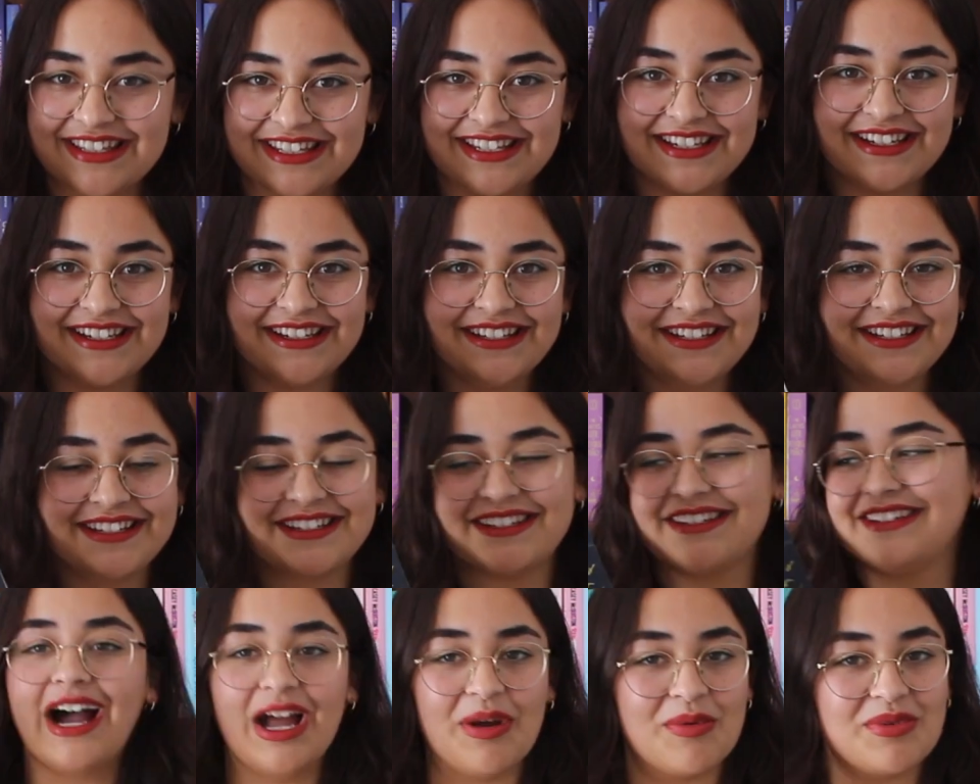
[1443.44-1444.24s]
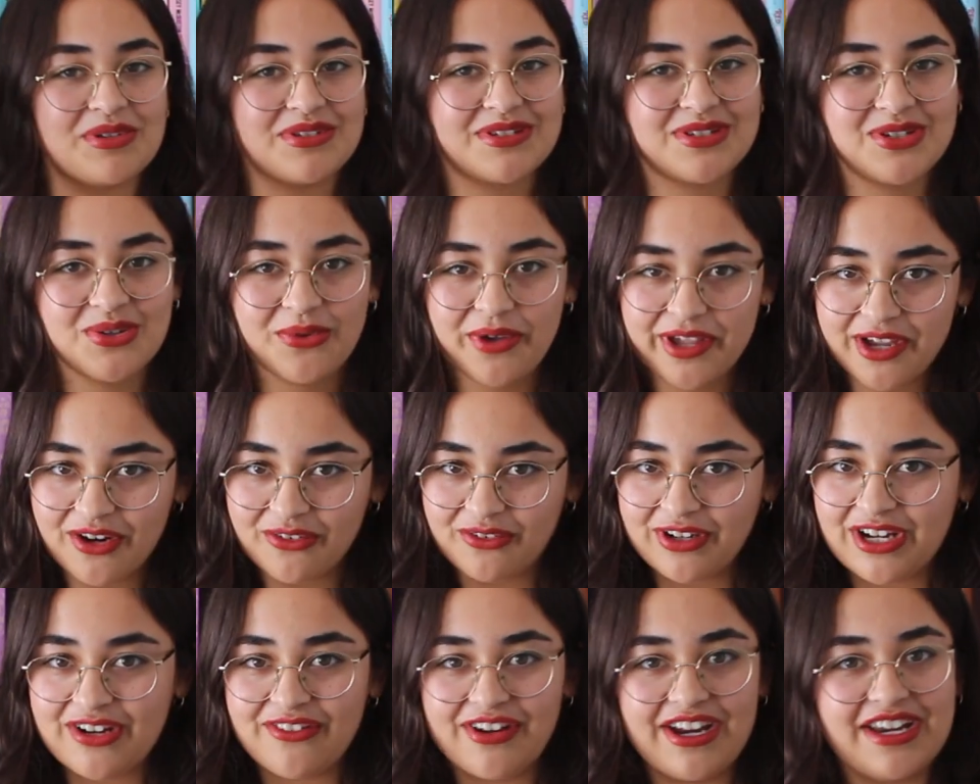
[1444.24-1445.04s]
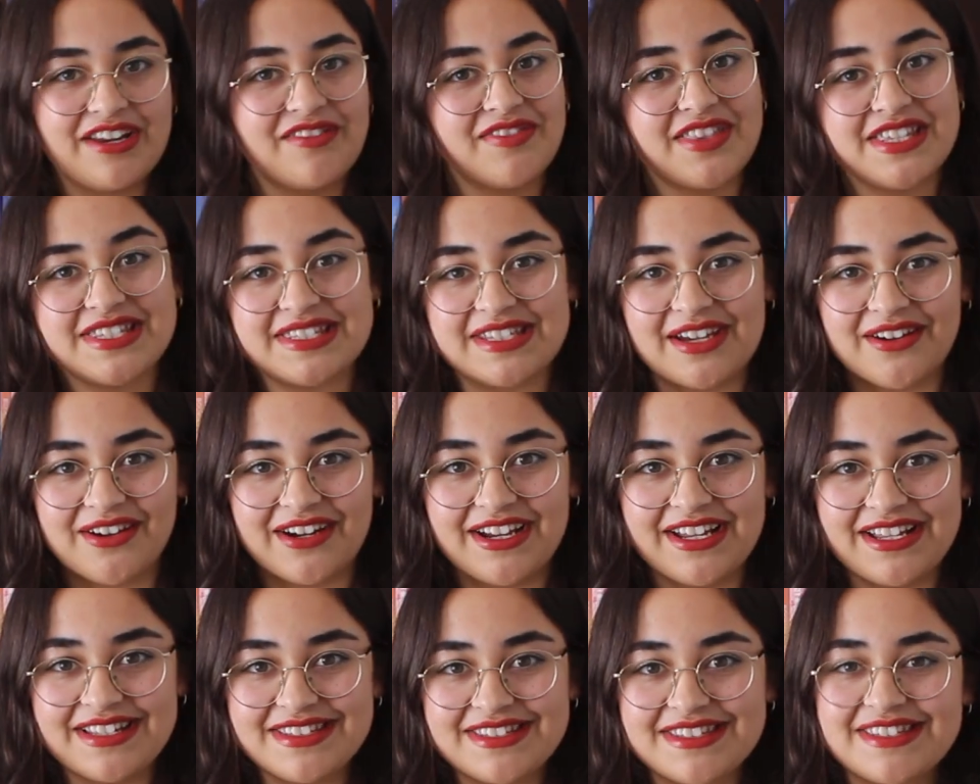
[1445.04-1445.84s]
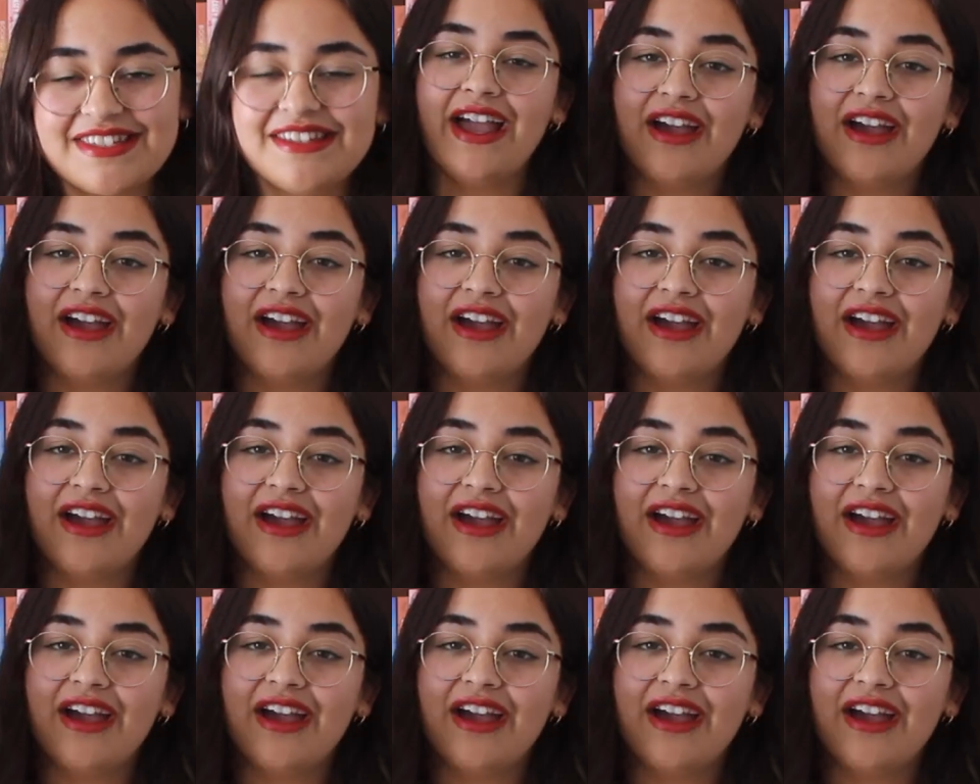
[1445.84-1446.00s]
Lee. I was doing a reread of the series.